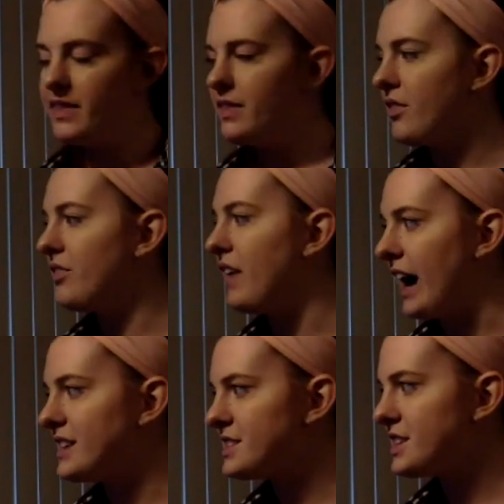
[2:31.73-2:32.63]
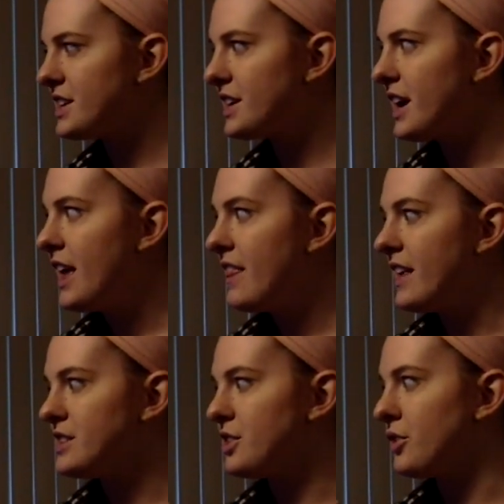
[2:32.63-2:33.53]
The faster
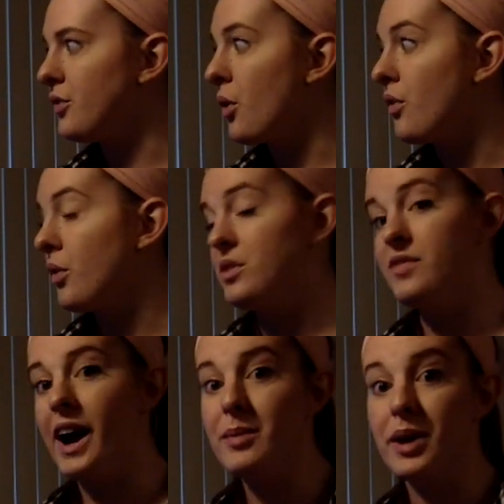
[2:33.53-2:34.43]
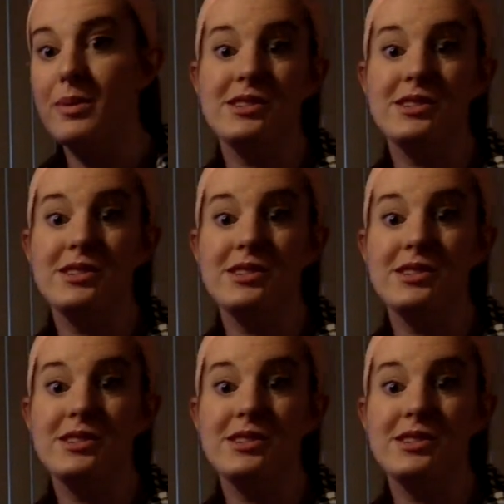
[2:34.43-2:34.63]
that your vocal folds vibrate,